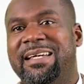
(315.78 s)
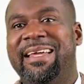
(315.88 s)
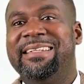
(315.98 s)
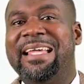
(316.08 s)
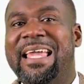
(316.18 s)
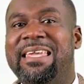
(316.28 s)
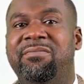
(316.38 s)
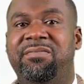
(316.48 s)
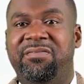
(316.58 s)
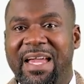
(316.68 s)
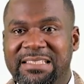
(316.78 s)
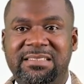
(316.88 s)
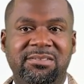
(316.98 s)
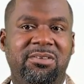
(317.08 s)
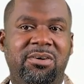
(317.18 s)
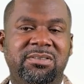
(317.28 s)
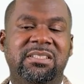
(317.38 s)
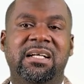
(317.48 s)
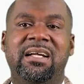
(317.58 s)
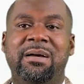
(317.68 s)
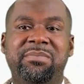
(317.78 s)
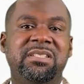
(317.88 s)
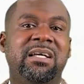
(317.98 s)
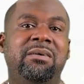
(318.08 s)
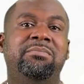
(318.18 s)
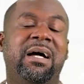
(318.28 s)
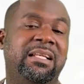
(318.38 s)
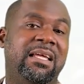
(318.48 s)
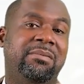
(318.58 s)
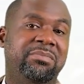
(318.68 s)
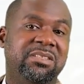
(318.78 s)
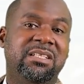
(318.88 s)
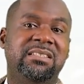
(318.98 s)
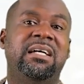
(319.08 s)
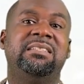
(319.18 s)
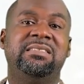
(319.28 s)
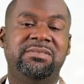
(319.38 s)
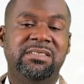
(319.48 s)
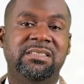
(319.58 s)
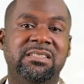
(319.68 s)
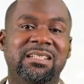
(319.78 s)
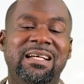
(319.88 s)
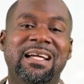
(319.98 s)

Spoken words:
and the effect on the capital by their business activity